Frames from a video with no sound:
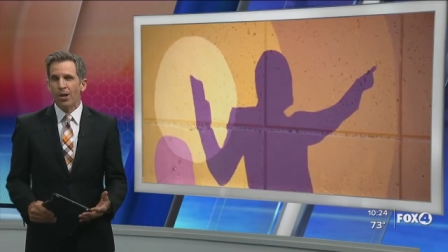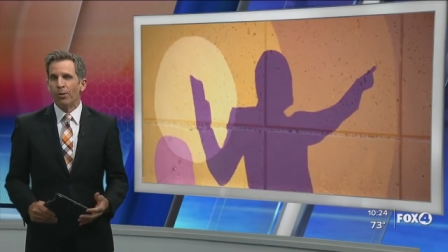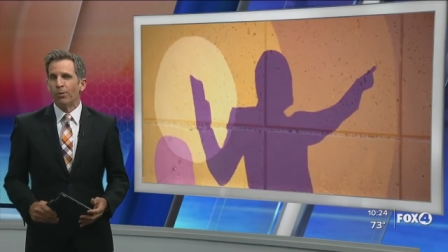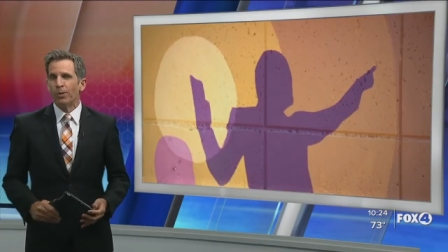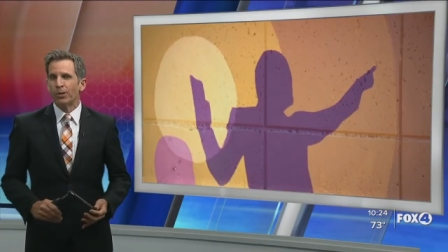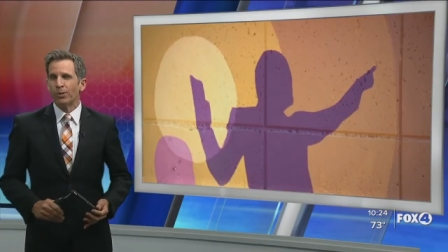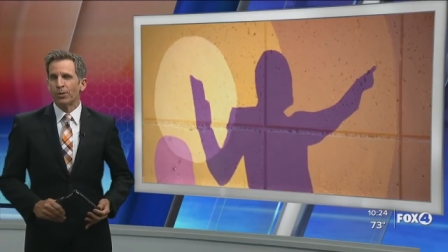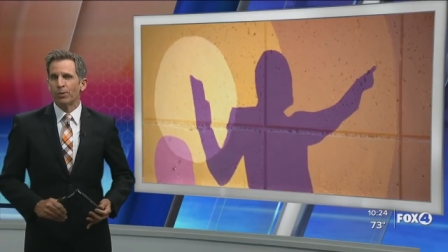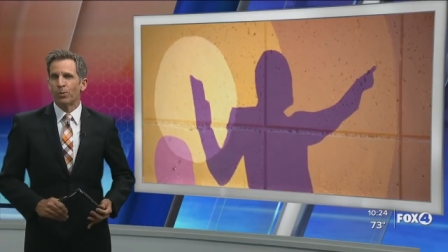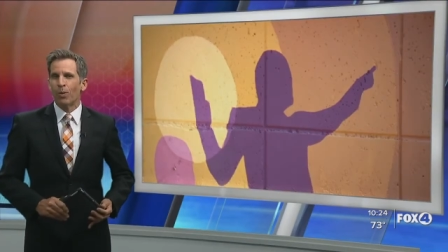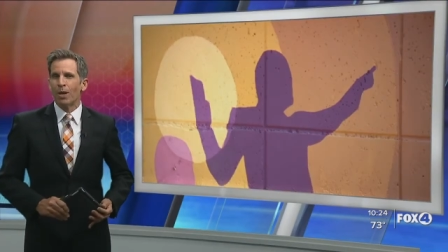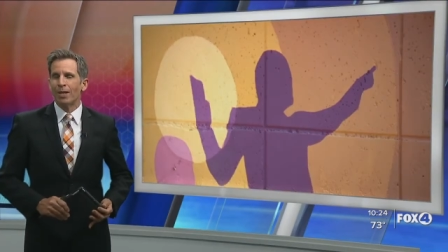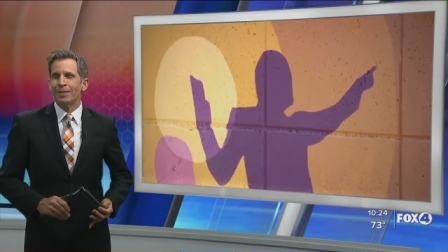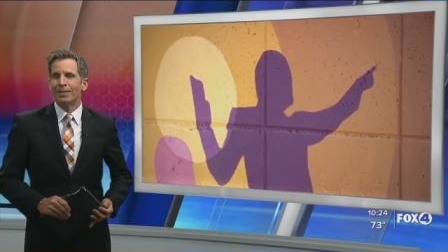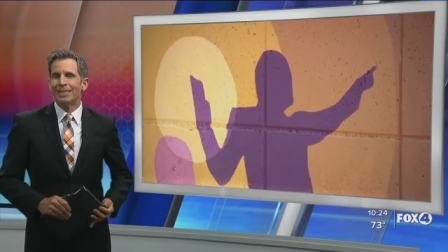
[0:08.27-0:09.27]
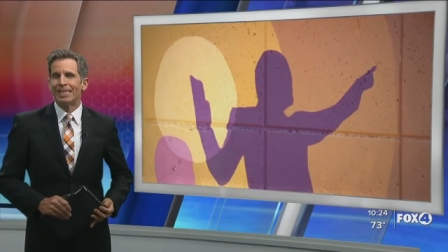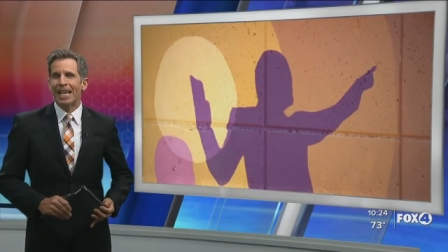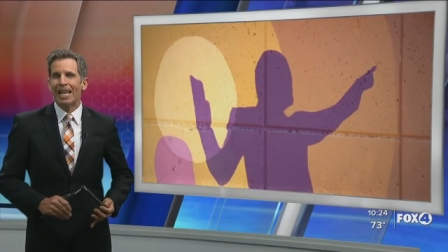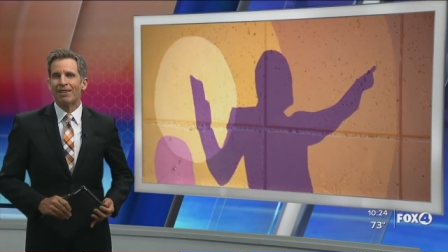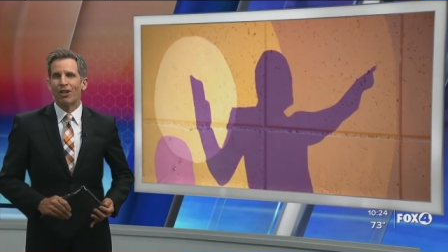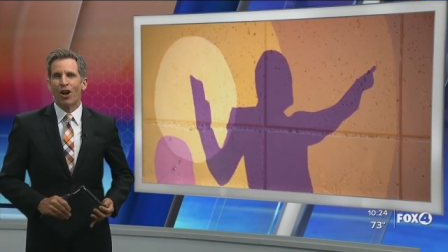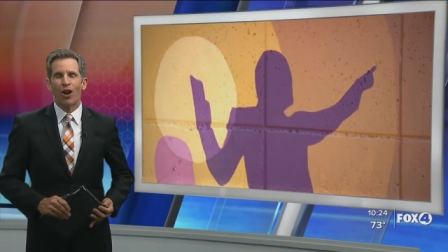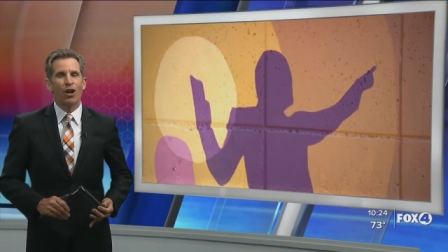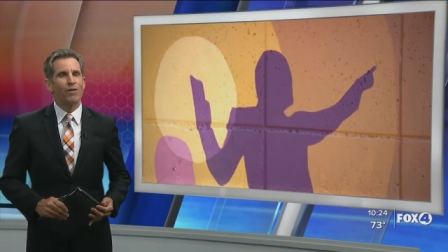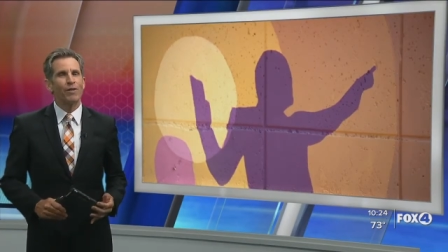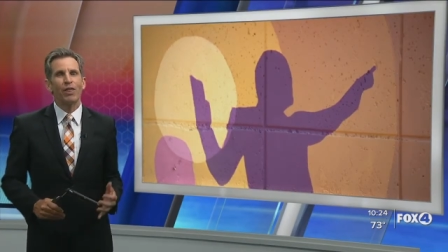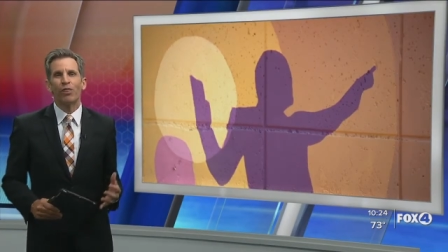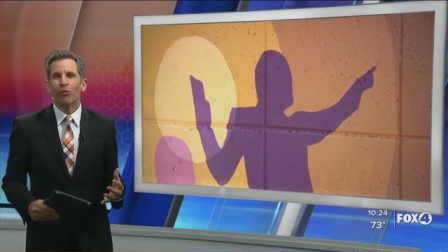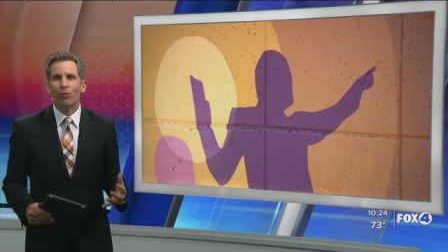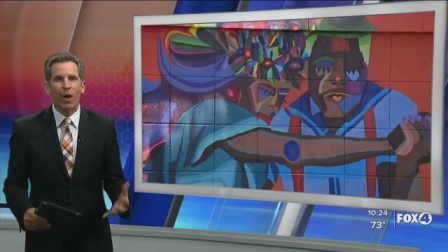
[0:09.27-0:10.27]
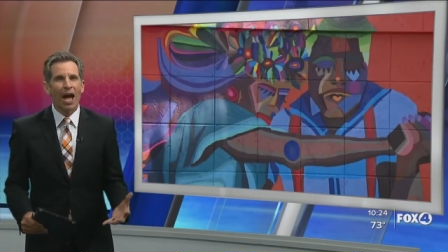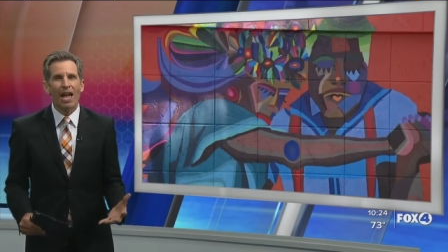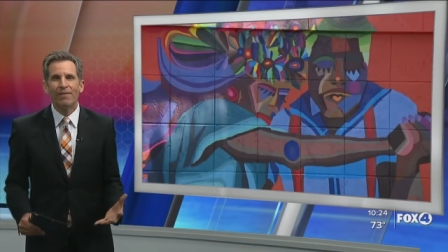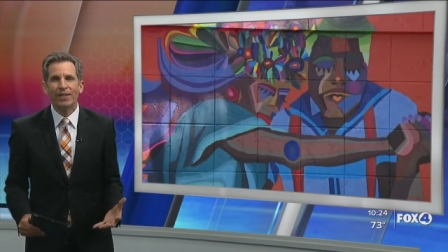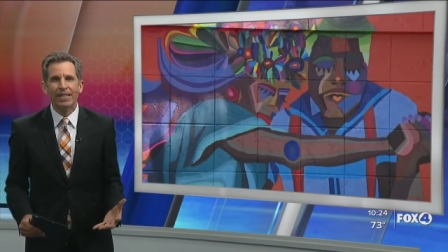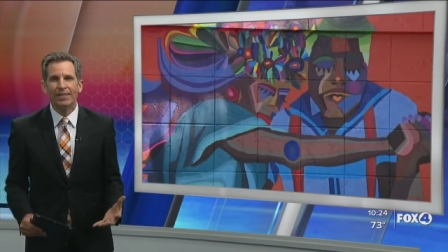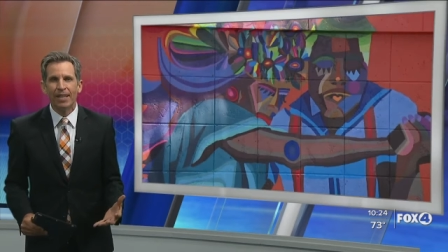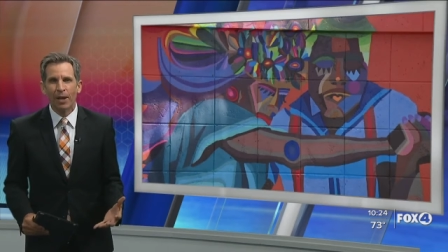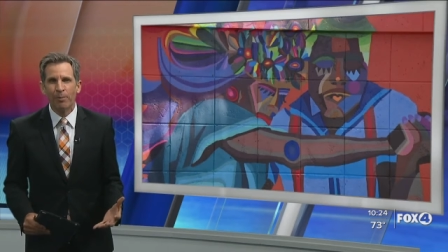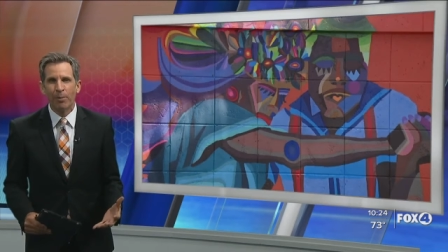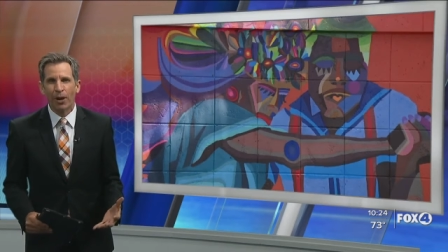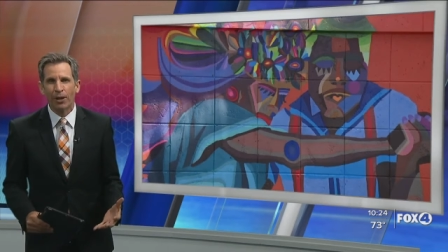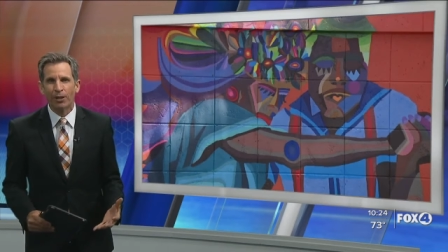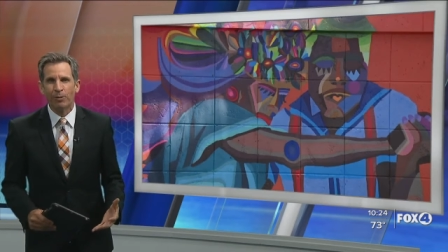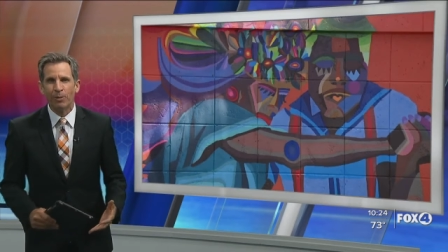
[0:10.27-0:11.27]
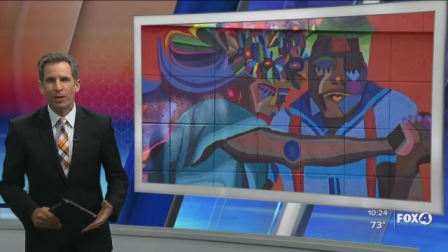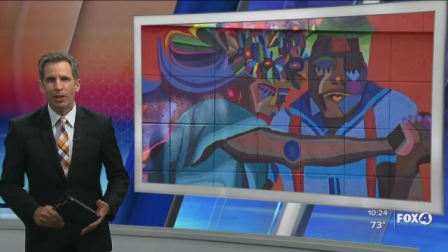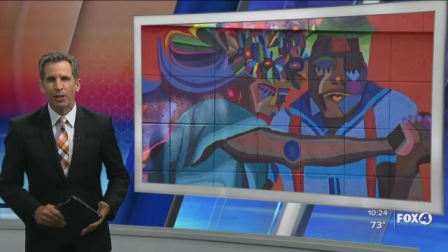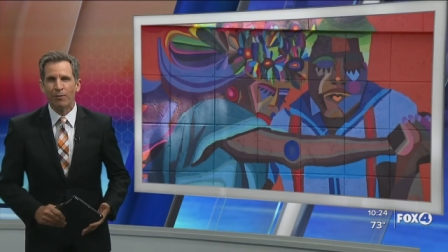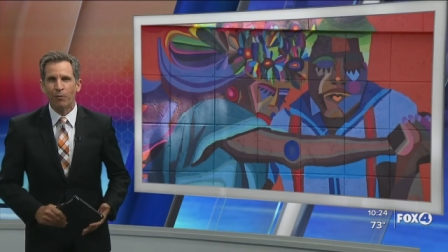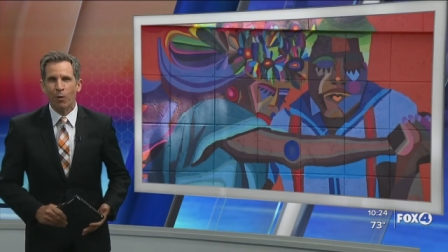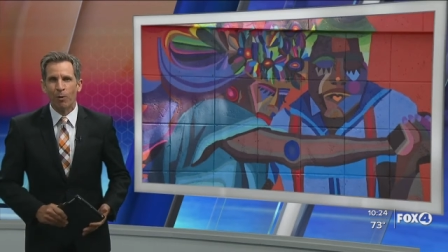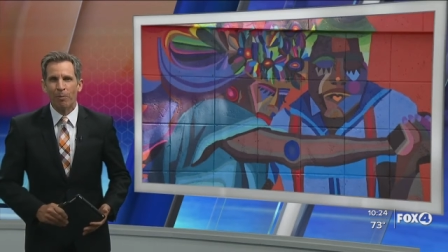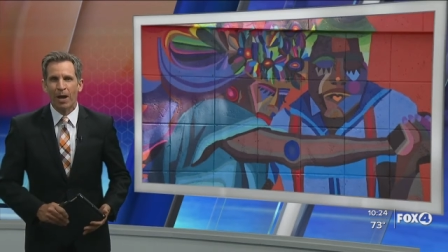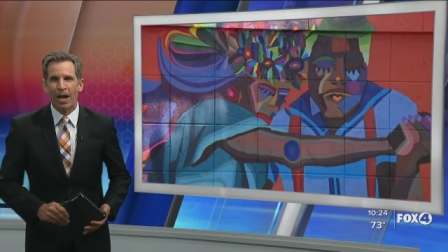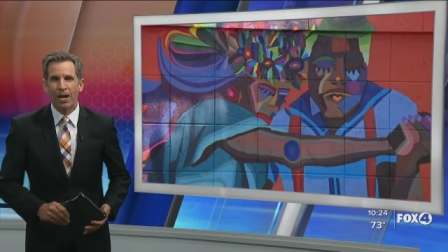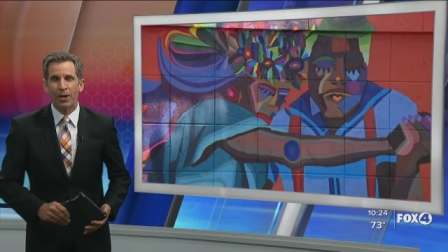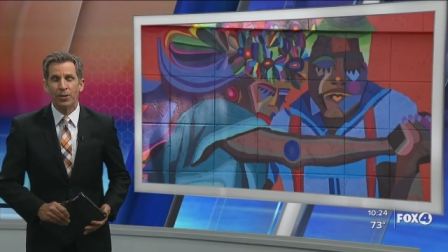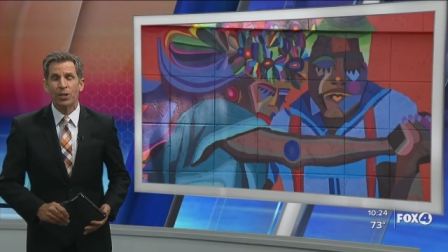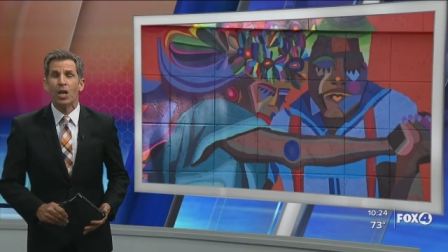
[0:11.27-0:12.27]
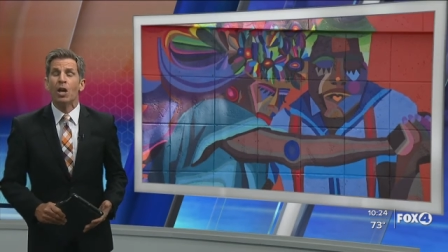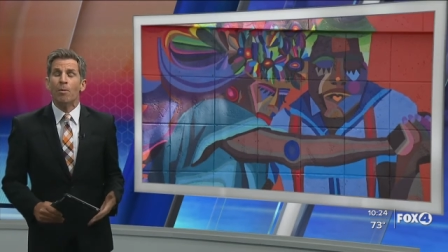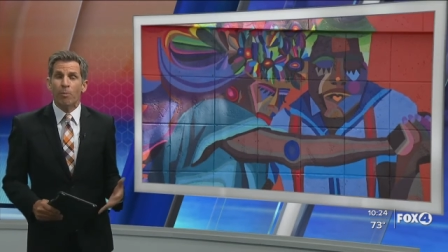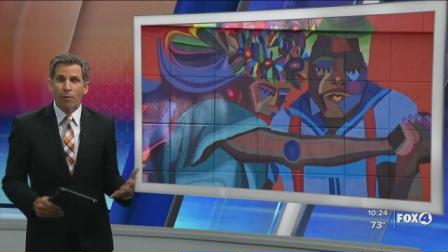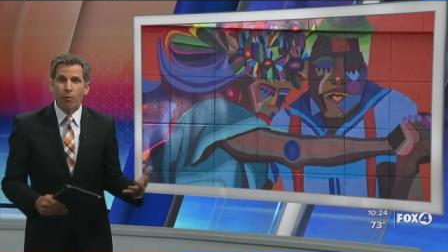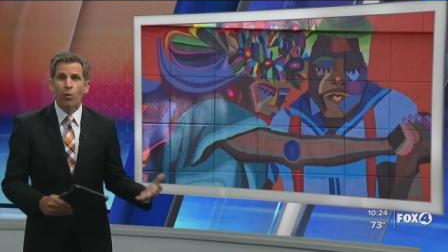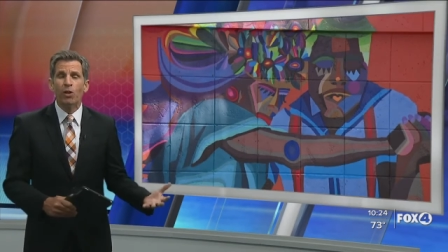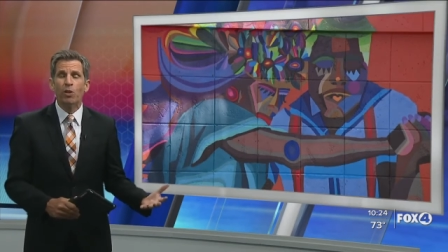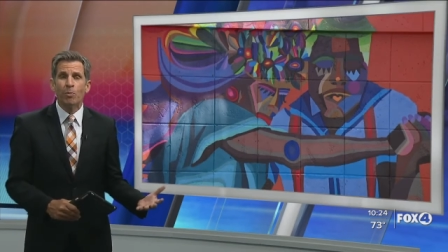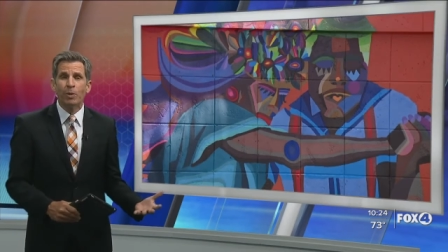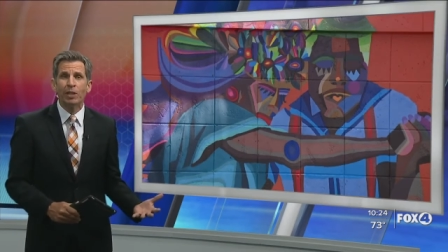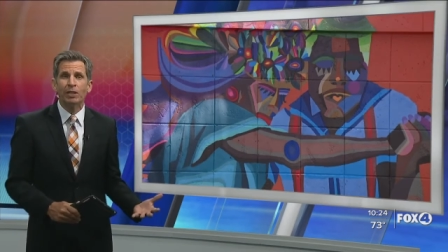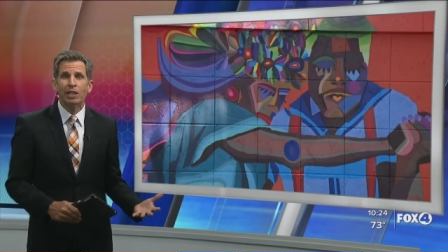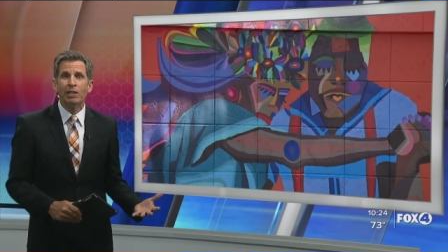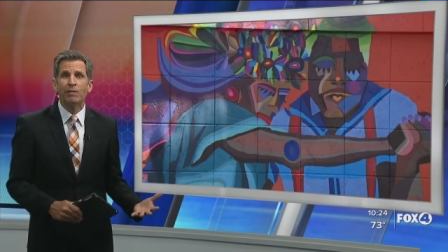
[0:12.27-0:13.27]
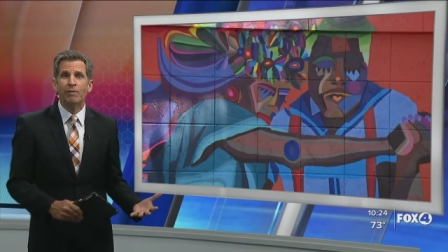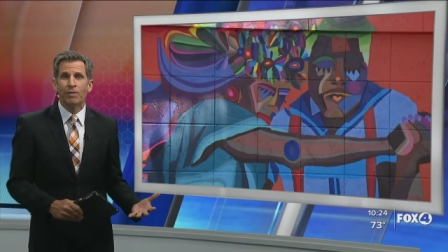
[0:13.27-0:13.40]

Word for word: which was once at the heart of a thriving Dunbar community in Fort Myers before the building